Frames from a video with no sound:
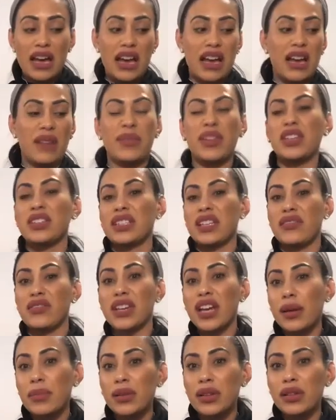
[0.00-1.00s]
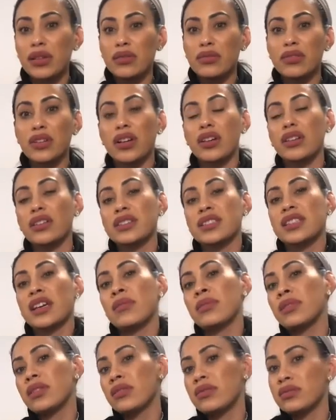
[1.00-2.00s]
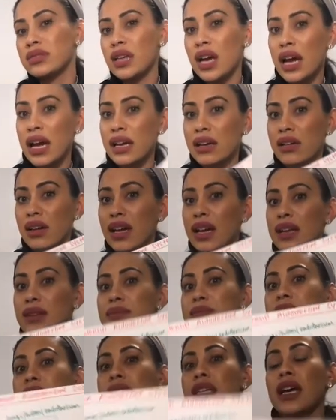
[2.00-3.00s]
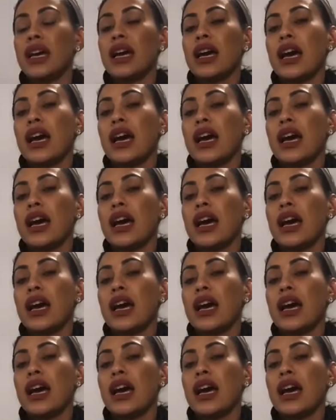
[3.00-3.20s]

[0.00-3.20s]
You just have a couple of little notes, a couple of little diagrams.